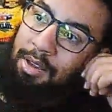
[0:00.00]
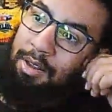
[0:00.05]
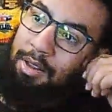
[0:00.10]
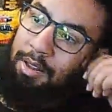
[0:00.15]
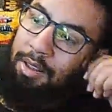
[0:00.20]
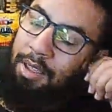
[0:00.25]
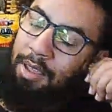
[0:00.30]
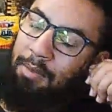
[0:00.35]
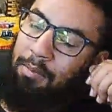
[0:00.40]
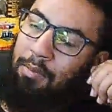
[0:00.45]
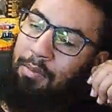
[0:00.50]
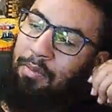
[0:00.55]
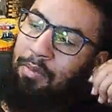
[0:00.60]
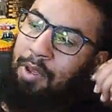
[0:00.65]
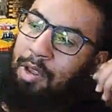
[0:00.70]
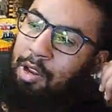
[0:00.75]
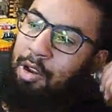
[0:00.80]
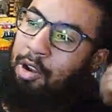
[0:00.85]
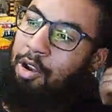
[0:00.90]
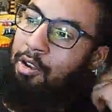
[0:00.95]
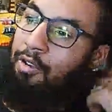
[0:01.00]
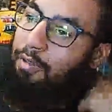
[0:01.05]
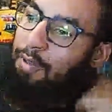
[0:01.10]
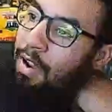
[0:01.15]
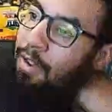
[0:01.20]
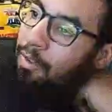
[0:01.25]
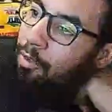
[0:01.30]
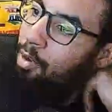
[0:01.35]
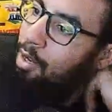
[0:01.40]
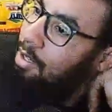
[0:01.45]
Like, my current
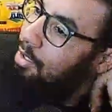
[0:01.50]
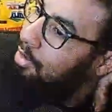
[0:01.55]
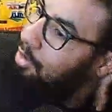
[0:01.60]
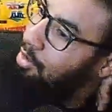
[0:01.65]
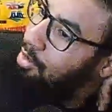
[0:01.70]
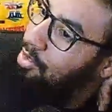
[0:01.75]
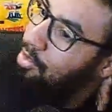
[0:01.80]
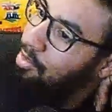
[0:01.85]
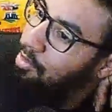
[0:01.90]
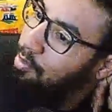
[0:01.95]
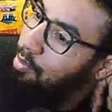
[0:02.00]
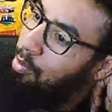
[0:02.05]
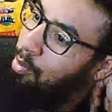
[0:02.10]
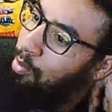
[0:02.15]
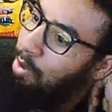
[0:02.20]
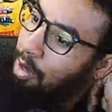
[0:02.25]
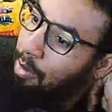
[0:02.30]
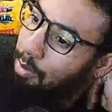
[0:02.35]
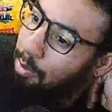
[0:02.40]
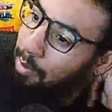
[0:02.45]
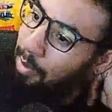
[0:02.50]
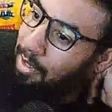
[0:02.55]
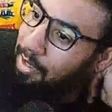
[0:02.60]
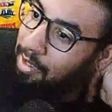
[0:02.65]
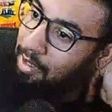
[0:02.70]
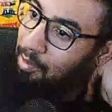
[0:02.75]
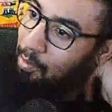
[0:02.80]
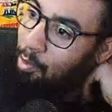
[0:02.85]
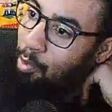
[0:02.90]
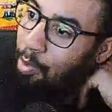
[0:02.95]
favorite wrestlers would probably
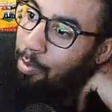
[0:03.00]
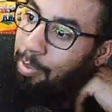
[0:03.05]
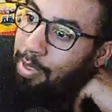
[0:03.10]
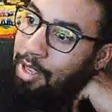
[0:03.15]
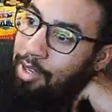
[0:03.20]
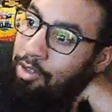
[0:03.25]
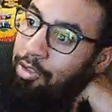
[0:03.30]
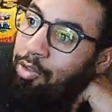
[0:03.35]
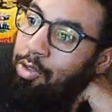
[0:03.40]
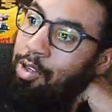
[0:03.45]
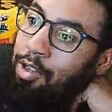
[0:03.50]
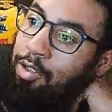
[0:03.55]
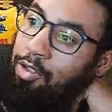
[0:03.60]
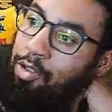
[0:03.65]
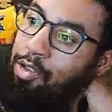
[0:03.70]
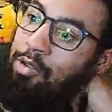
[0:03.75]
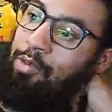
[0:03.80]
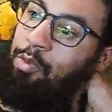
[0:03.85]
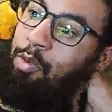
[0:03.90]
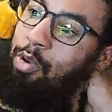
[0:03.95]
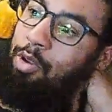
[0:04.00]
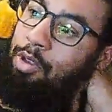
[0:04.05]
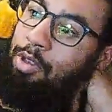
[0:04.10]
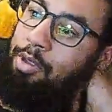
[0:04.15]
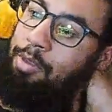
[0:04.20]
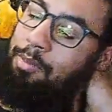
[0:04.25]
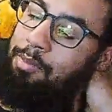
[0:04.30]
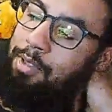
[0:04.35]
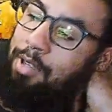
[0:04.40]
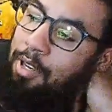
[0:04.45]
be Whoop That Trick
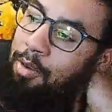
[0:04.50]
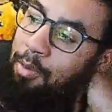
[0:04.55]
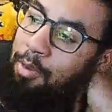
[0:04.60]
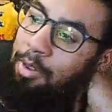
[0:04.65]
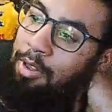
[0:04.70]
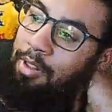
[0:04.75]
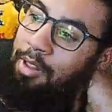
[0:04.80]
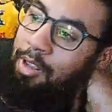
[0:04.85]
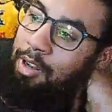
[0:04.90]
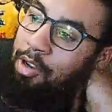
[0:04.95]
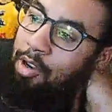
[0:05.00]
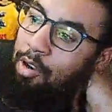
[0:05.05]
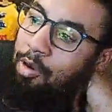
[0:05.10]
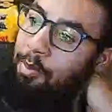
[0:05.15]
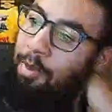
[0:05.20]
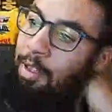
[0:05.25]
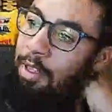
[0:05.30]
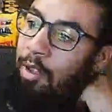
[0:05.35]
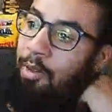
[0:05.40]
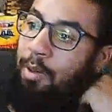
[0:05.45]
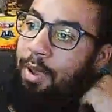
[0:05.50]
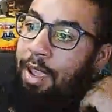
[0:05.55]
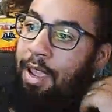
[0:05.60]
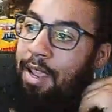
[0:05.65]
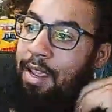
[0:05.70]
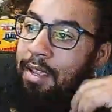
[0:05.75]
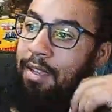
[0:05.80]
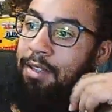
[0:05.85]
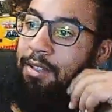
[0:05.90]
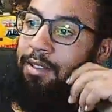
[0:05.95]
Williams. I really like Carmelo
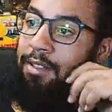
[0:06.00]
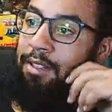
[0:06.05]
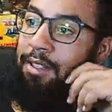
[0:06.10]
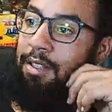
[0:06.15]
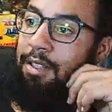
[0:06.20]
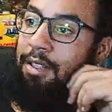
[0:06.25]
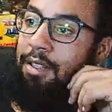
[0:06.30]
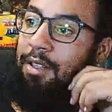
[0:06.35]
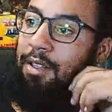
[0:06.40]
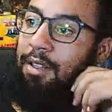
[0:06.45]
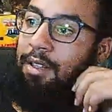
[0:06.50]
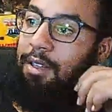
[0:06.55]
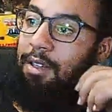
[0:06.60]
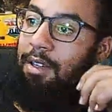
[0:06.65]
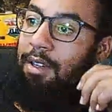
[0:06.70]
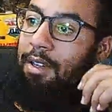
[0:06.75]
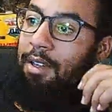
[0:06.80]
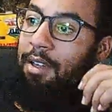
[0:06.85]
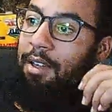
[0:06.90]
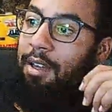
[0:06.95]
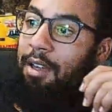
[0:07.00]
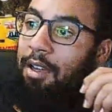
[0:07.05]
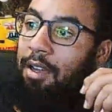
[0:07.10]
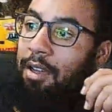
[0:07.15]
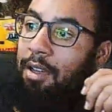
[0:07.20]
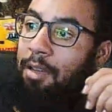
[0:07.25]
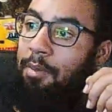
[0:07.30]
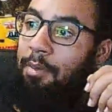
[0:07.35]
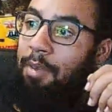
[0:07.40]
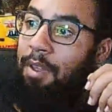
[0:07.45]
Hayes.
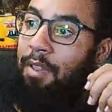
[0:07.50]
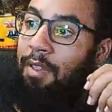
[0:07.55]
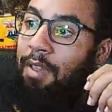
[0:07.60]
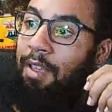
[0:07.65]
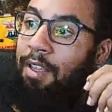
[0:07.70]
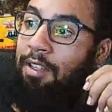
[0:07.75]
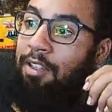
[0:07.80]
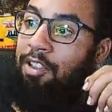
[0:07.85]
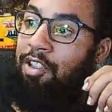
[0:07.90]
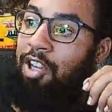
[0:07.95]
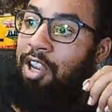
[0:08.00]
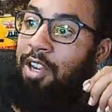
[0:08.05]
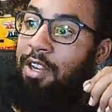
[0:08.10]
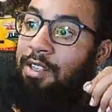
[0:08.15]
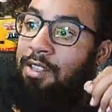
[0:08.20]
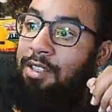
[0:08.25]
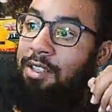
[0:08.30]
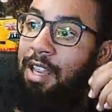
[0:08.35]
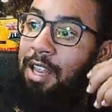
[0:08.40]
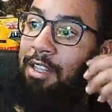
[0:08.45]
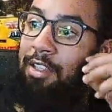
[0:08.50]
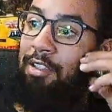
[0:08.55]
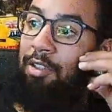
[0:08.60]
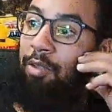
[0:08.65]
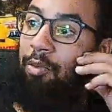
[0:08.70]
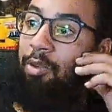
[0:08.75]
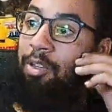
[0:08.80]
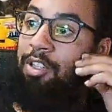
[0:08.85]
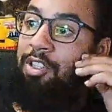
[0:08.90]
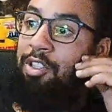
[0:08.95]
I like Channing Stacks
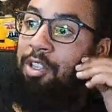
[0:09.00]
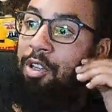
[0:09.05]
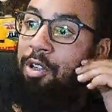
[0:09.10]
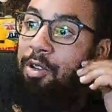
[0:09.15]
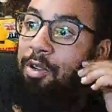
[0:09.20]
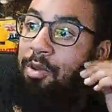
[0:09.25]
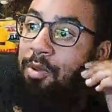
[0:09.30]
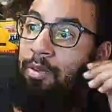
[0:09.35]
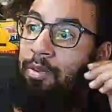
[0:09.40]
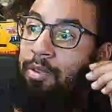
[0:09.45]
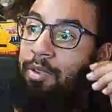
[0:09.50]
Lorenzo.